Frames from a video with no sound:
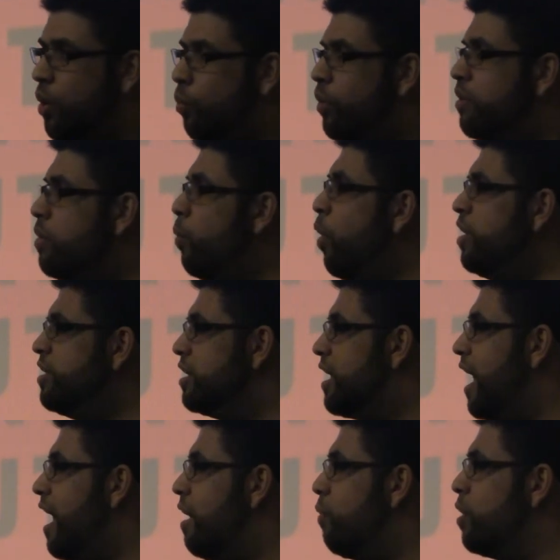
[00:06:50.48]
When we want
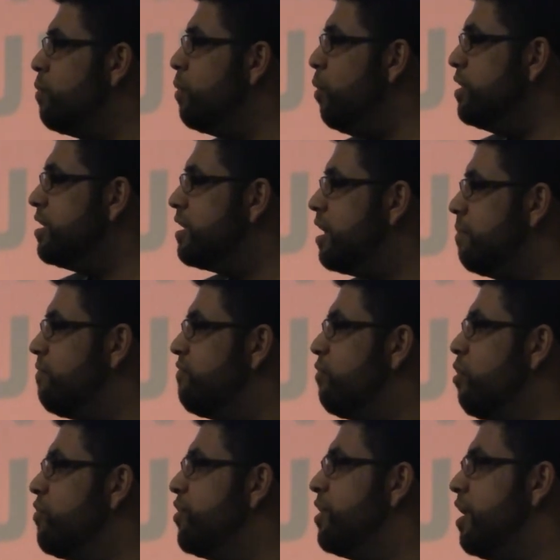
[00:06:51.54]
to come
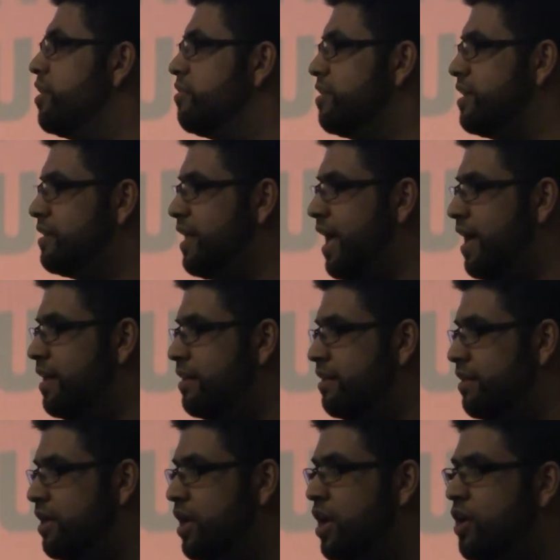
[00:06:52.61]
forth and
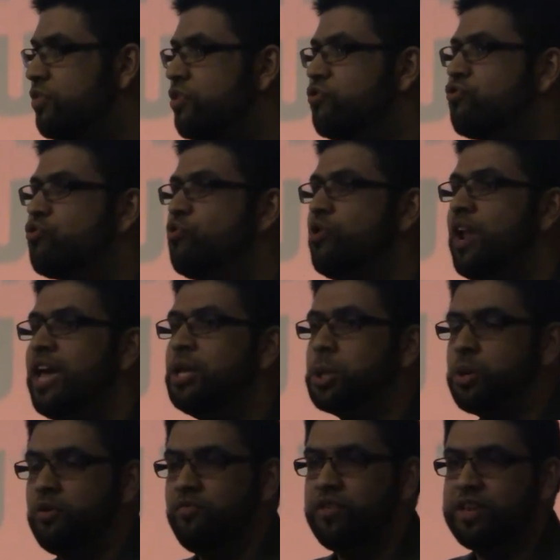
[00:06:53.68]
understand the true
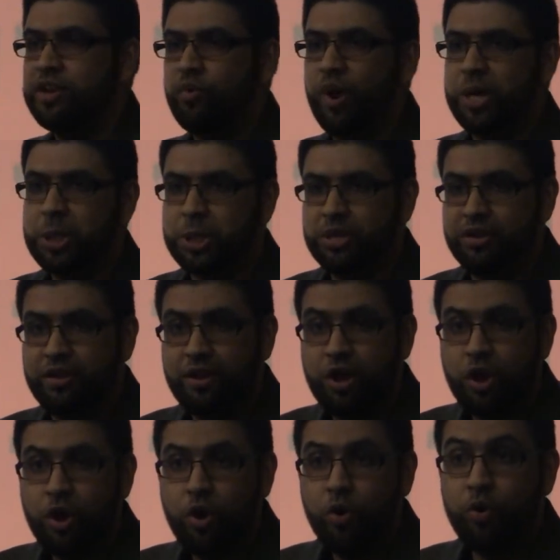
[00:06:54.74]
nature of this question,
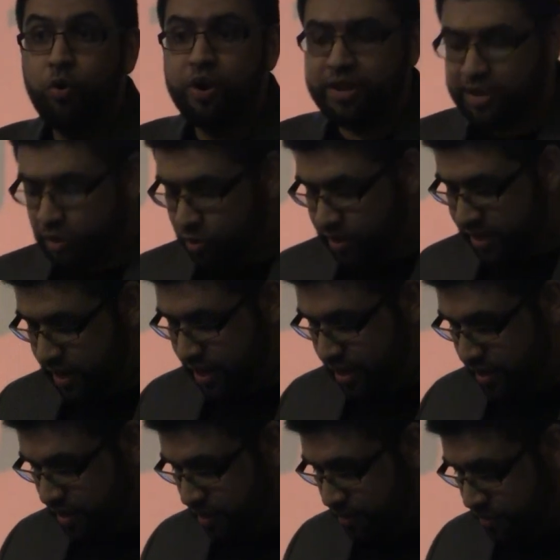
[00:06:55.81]
who is
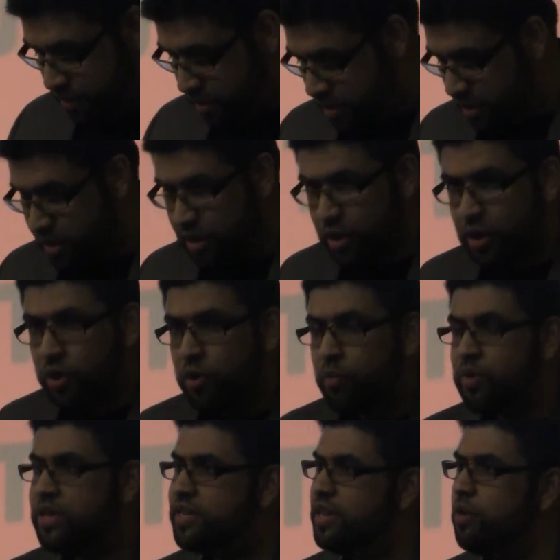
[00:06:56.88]
Hussain?
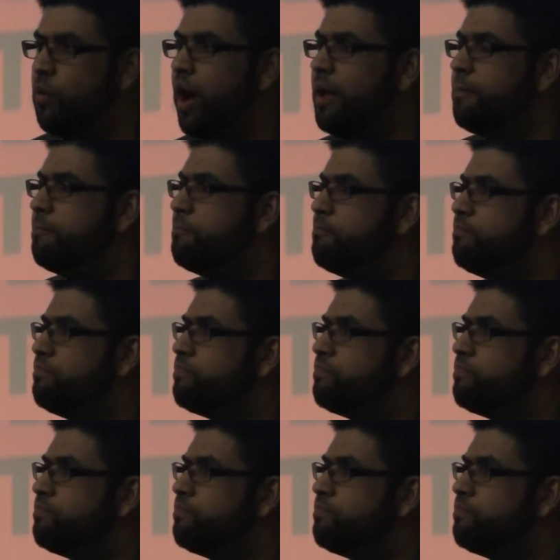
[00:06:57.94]
We see what?